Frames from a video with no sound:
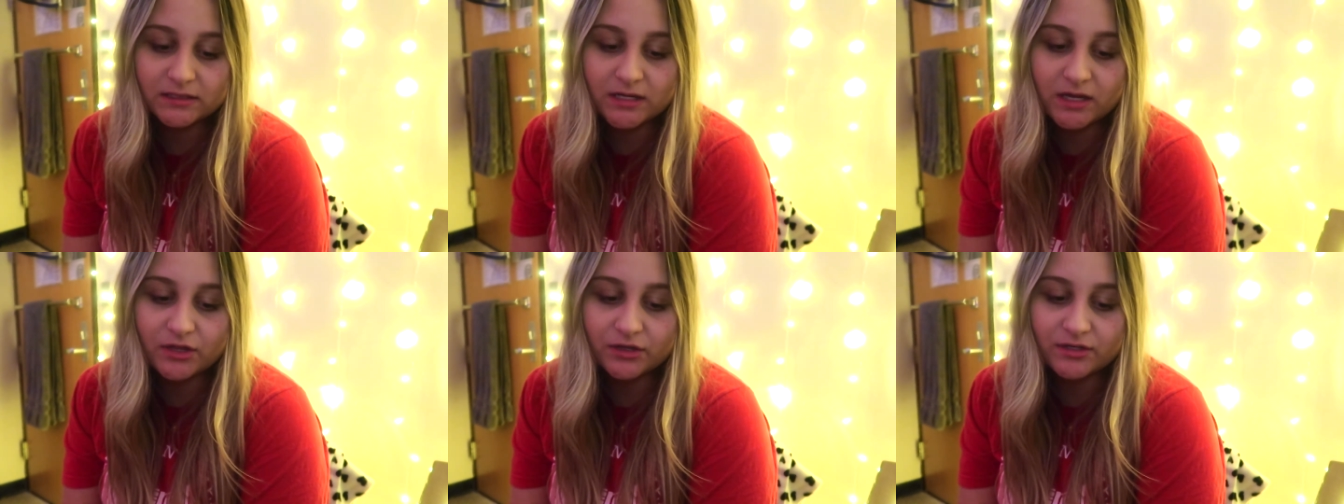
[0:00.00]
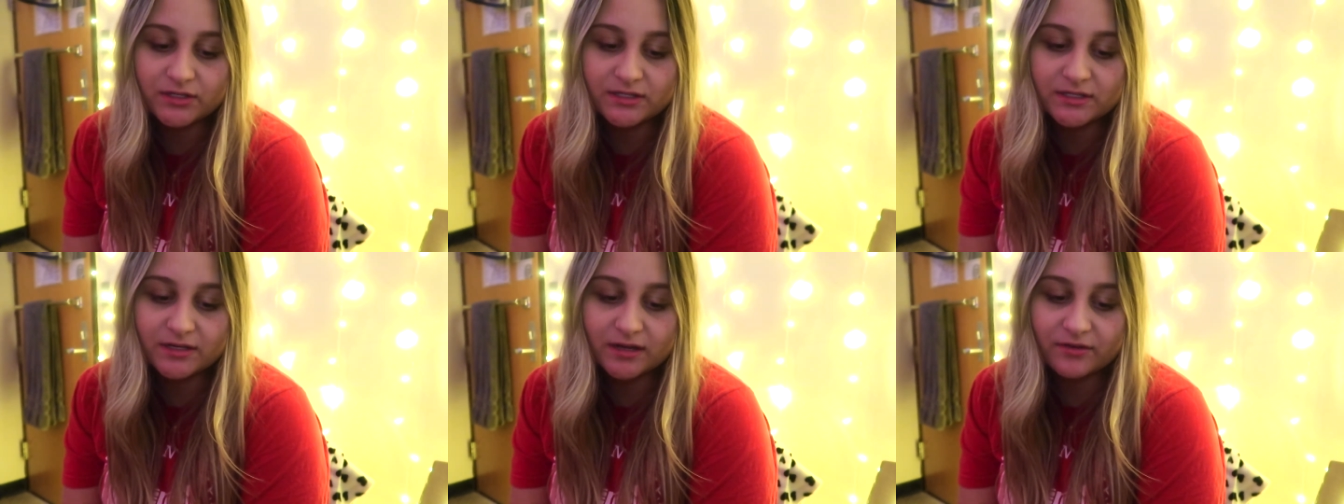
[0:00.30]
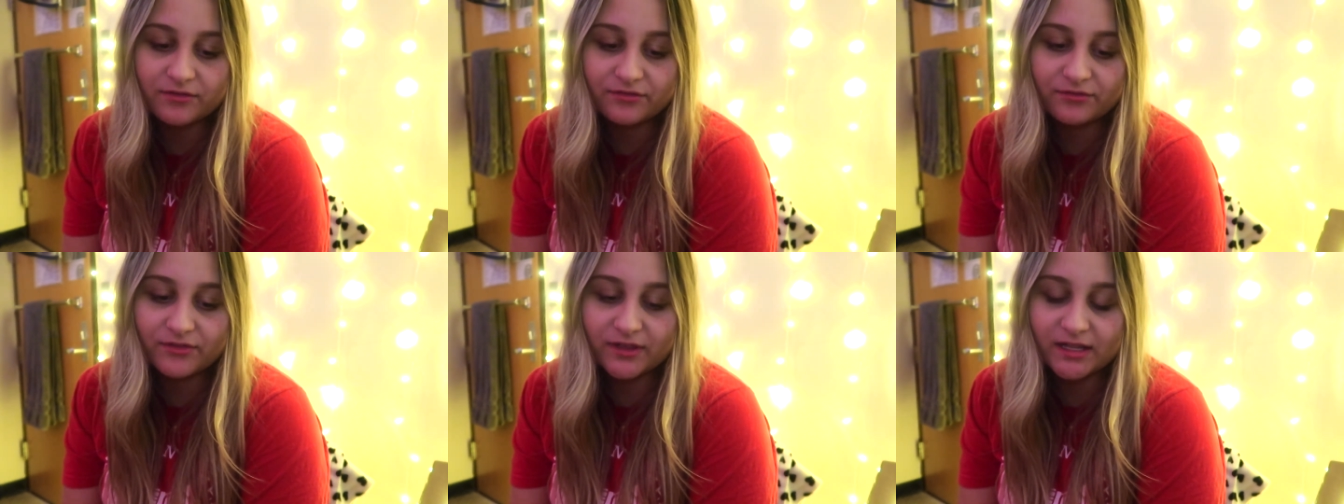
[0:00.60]
other
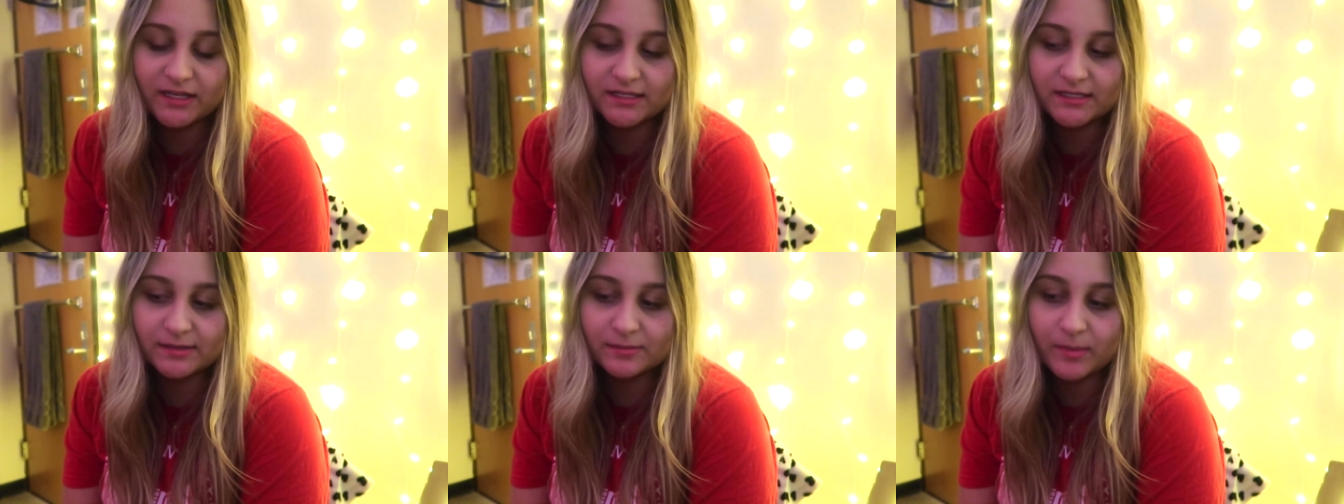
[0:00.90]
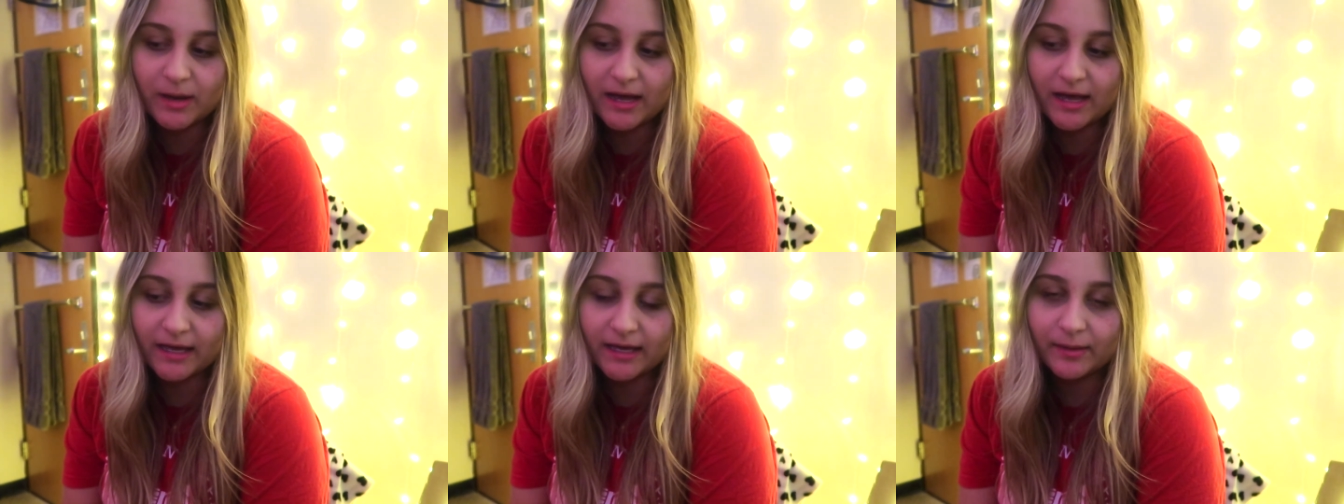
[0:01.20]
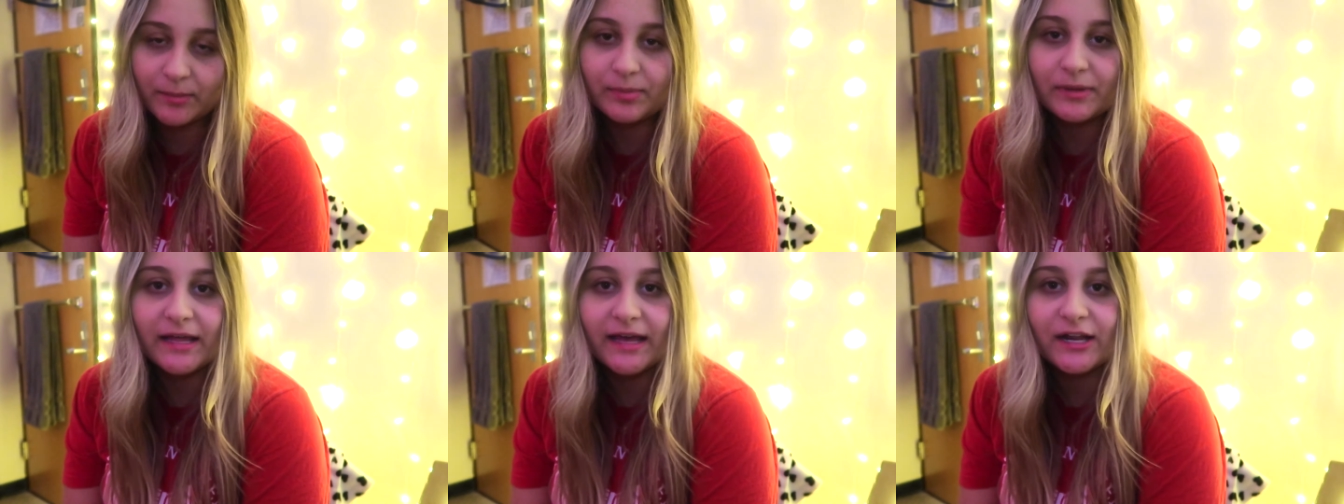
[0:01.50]
stuff in
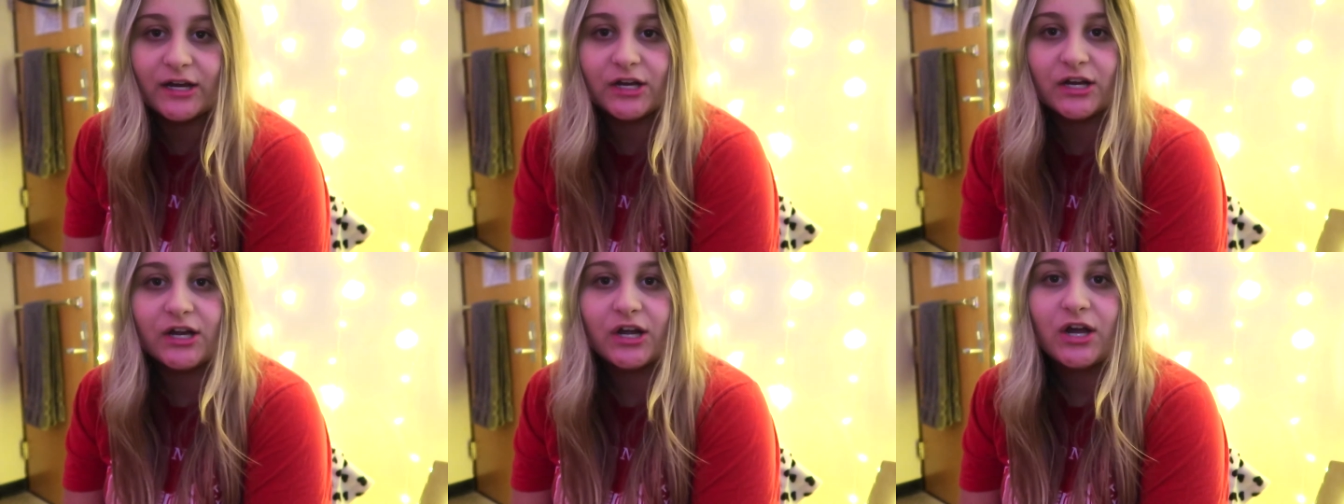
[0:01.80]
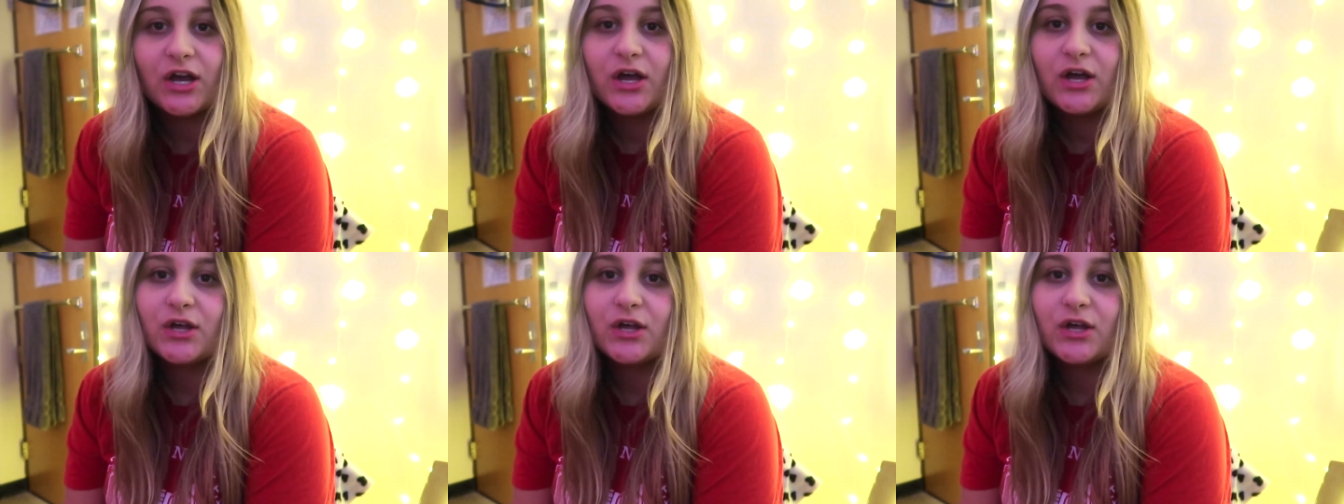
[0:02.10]
my planner.